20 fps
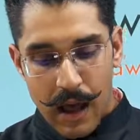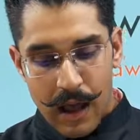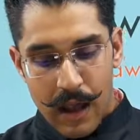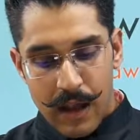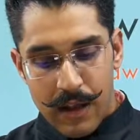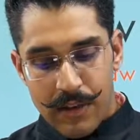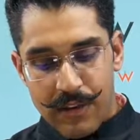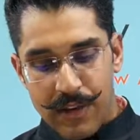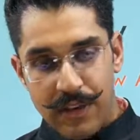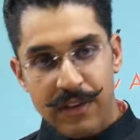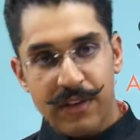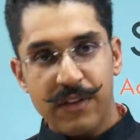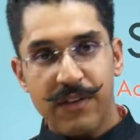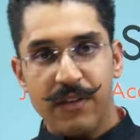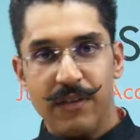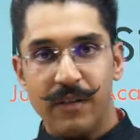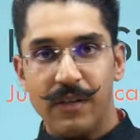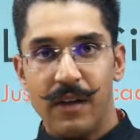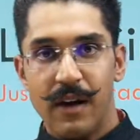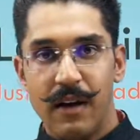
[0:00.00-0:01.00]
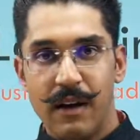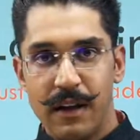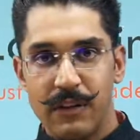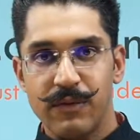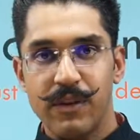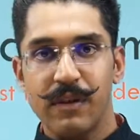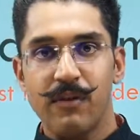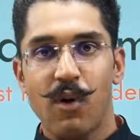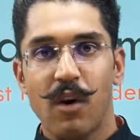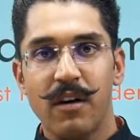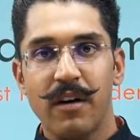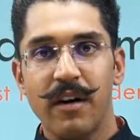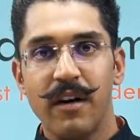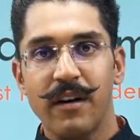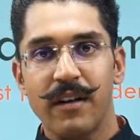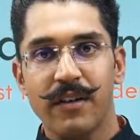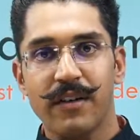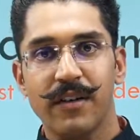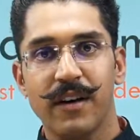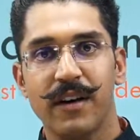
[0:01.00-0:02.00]
Since, as we have already
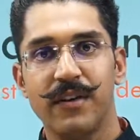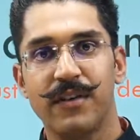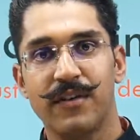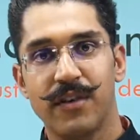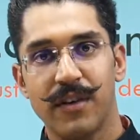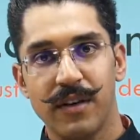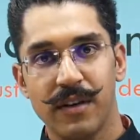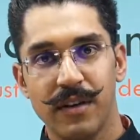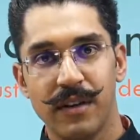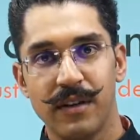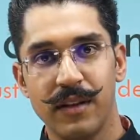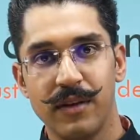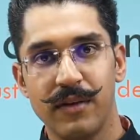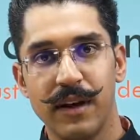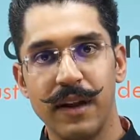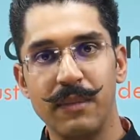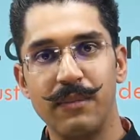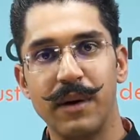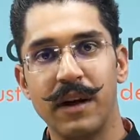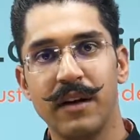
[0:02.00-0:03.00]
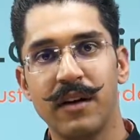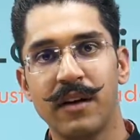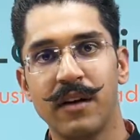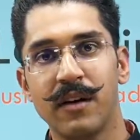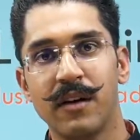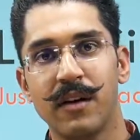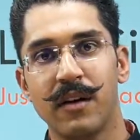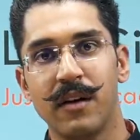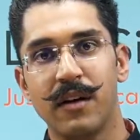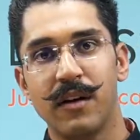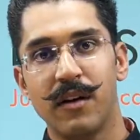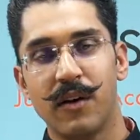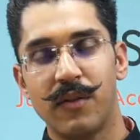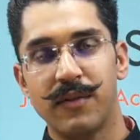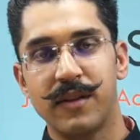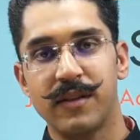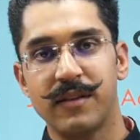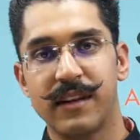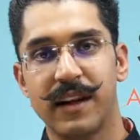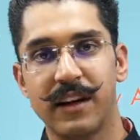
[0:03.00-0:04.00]
discussed in the very beginning of
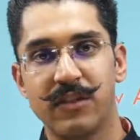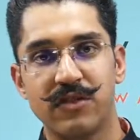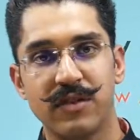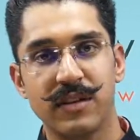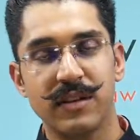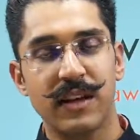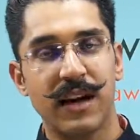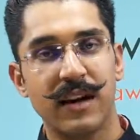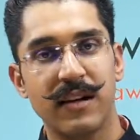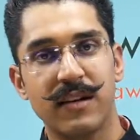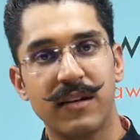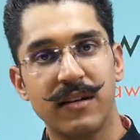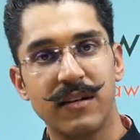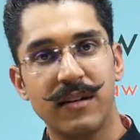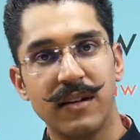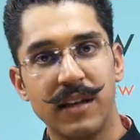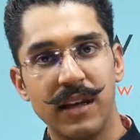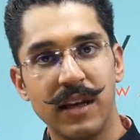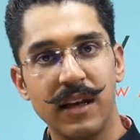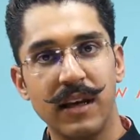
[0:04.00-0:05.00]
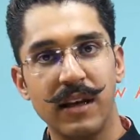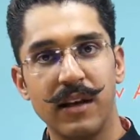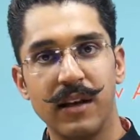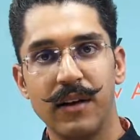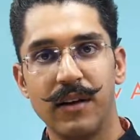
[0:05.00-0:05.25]
this lecture, that the